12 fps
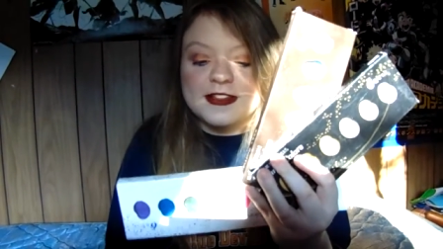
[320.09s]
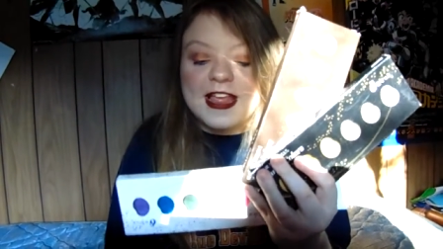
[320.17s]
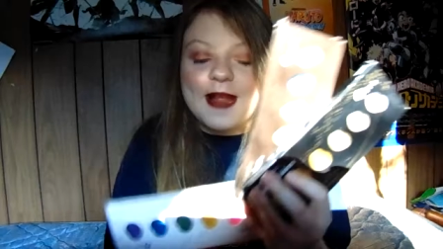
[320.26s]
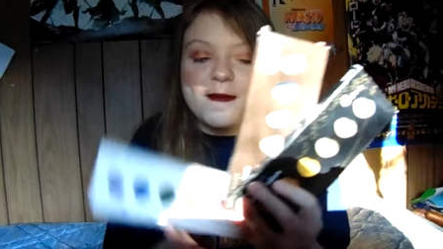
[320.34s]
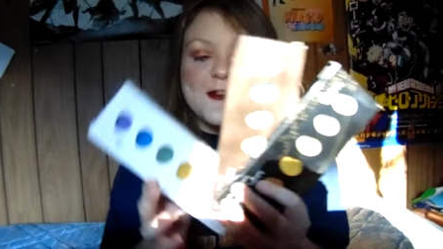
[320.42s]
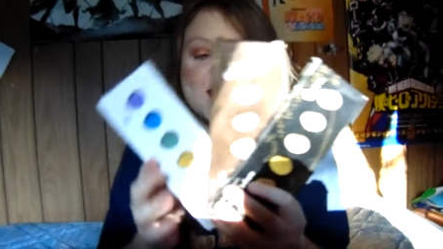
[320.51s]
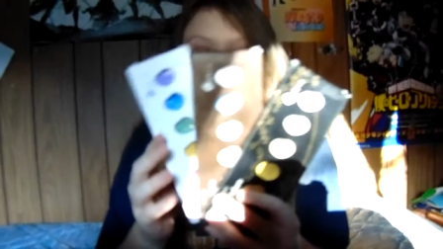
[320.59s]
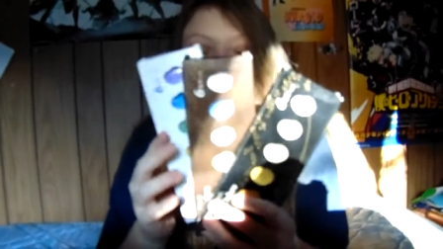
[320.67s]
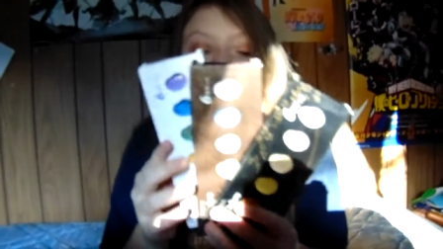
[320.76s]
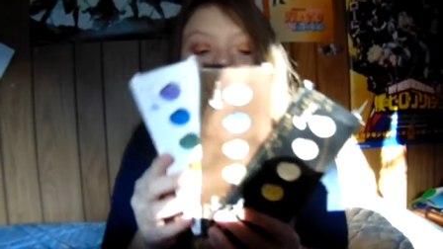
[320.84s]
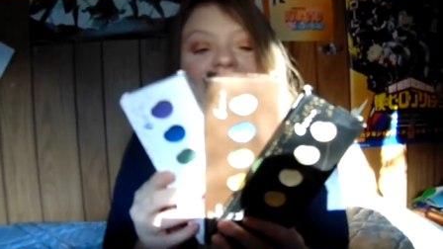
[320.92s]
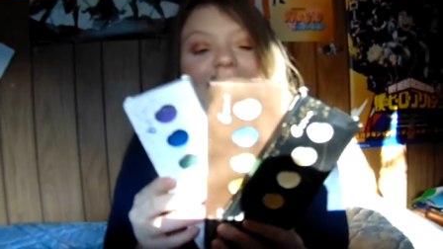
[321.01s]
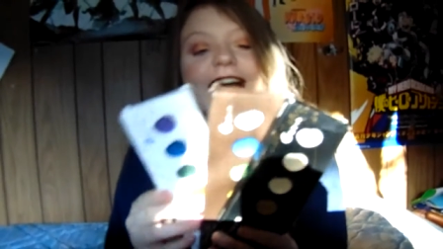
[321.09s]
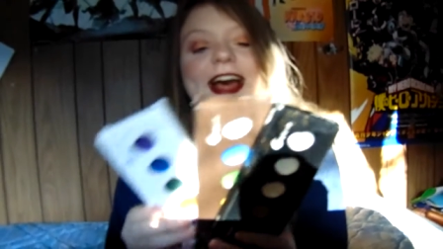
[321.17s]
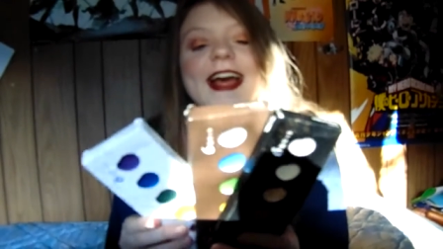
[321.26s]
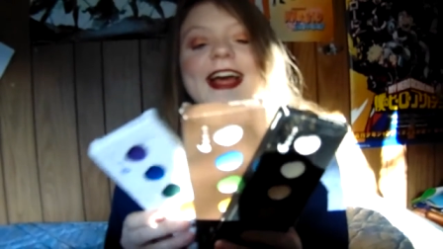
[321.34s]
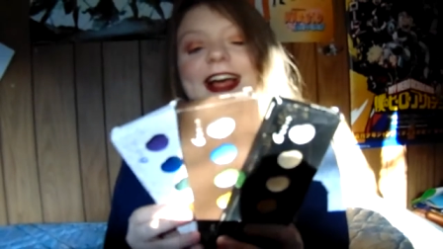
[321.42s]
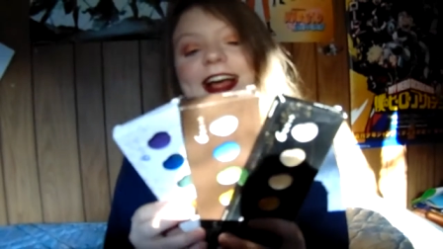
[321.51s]
camera shy.
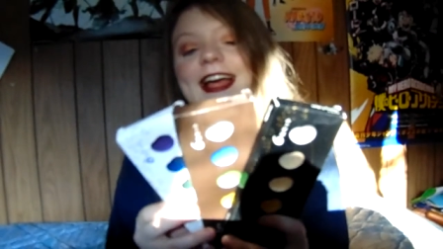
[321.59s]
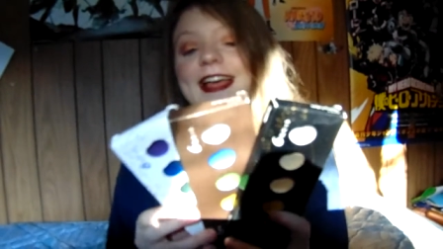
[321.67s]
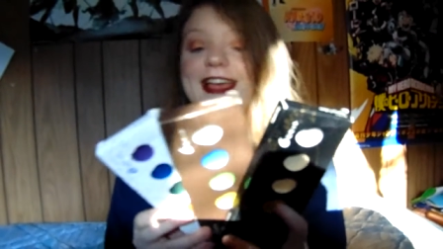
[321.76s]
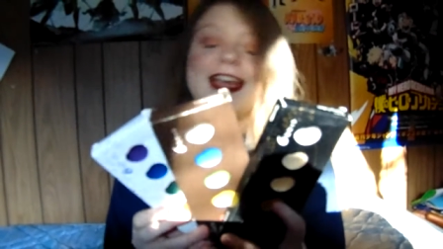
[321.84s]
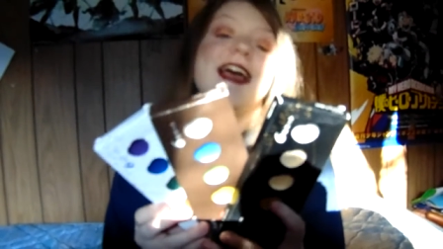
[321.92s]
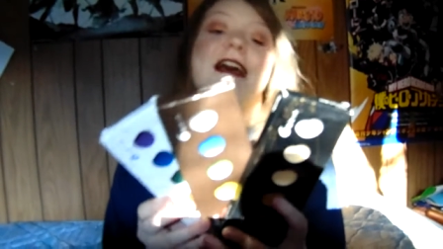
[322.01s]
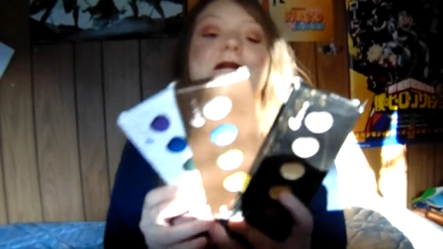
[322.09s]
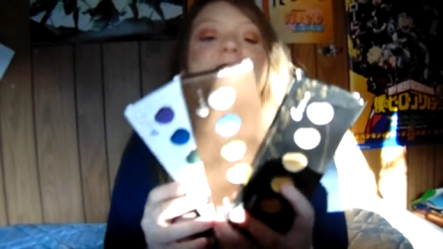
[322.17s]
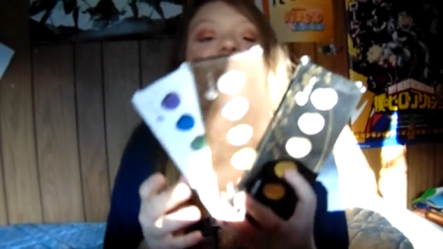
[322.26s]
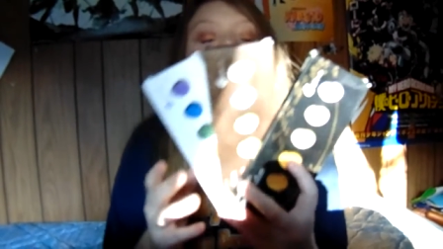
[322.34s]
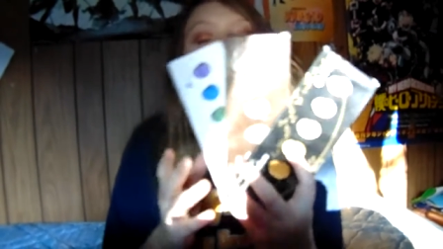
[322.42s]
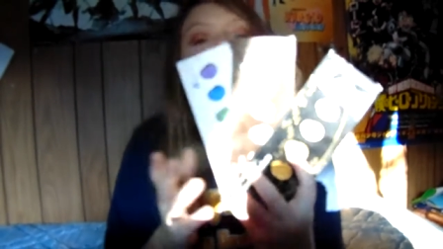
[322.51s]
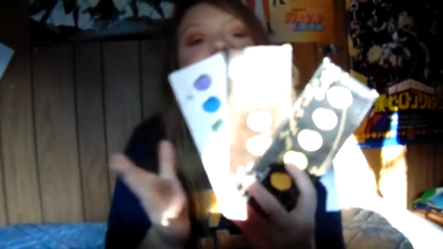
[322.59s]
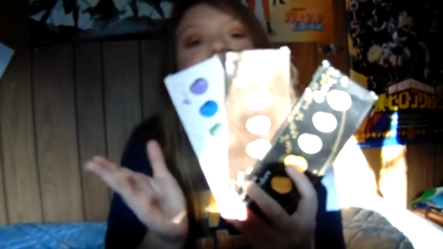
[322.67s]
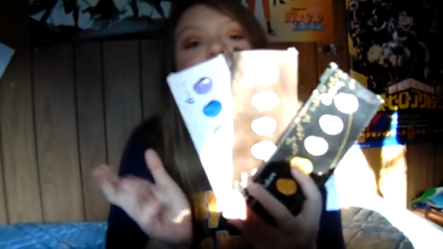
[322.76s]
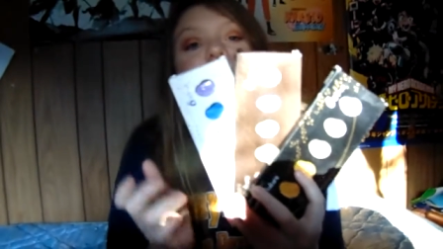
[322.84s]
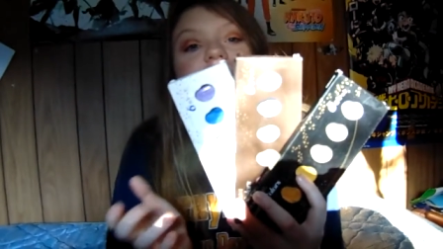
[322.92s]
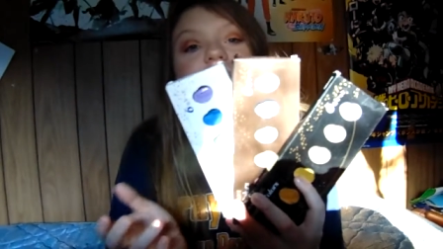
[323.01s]
But these
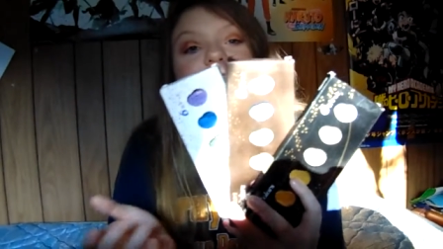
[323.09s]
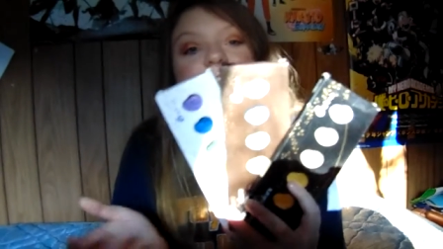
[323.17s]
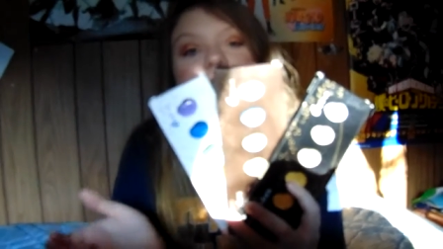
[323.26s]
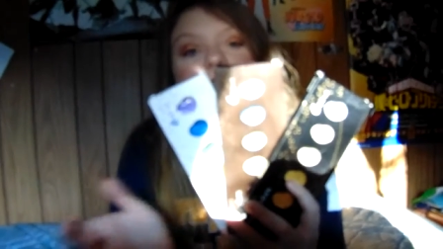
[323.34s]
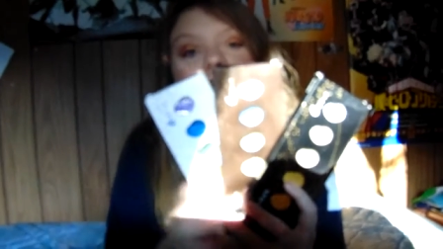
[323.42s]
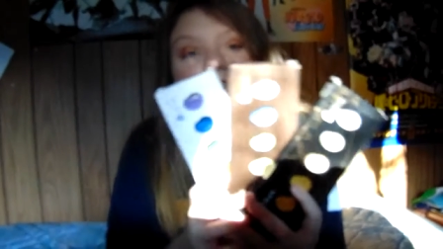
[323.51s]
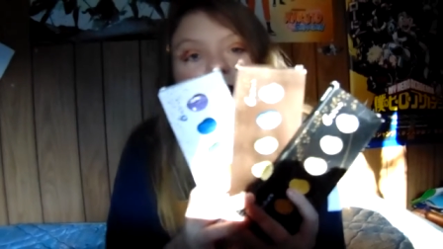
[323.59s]
are